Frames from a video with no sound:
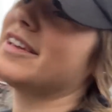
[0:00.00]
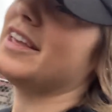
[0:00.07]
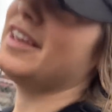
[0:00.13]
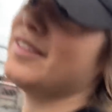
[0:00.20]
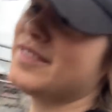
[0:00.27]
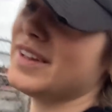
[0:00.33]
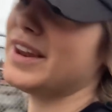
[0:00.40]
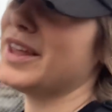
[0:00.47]

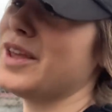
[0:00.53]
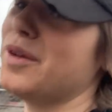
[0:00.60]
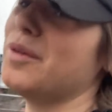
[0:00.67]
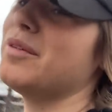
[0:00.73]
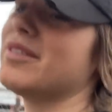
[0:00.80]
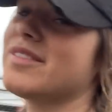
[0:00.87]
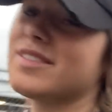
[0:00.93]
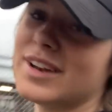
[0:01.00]
easy to
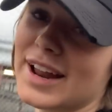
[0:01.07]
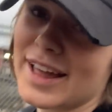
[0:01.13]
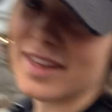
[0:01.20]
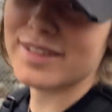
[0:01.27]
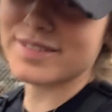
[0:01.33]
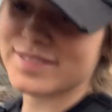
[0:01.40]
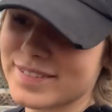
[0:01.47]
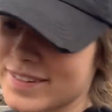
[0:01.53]

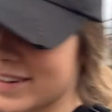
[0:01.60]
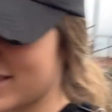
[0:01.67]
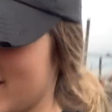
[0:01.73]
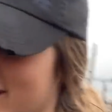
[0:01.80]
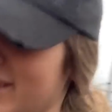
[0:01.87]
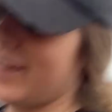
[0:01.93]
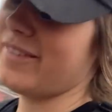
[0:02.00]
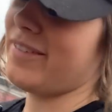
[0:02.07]
useness.
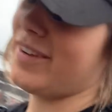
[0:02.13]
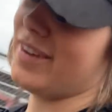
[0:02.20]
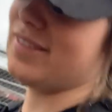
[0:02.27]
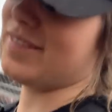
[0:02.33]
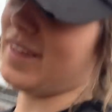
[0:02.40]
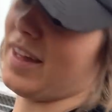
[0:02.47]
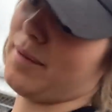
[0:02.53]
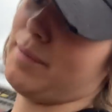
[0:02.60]
What
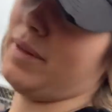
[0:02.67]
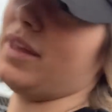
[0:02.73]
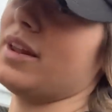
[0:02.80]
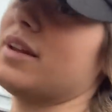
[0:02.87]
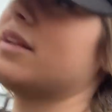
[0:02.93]
does that mean?